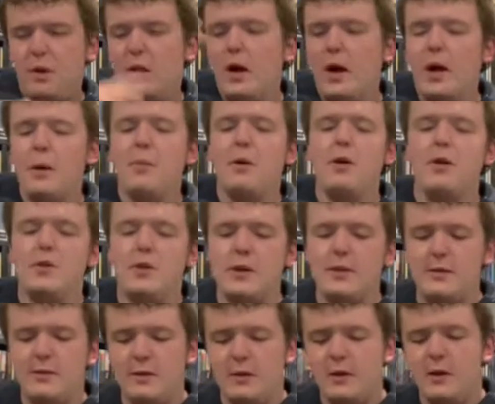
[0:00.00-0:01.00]
I
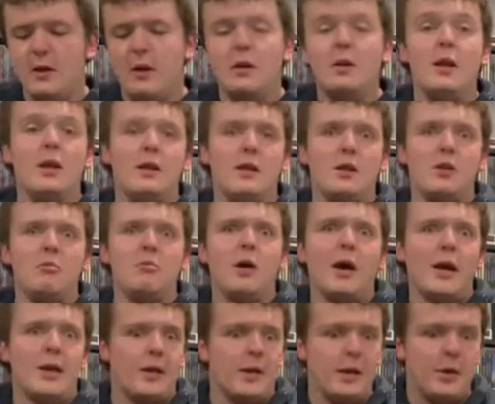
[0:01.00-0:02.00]
apologize. Not like you
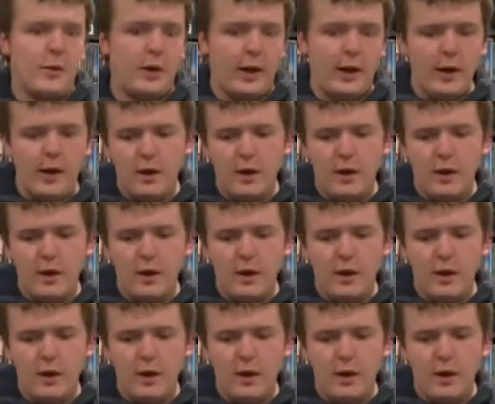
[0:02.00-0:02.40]
mind anyway.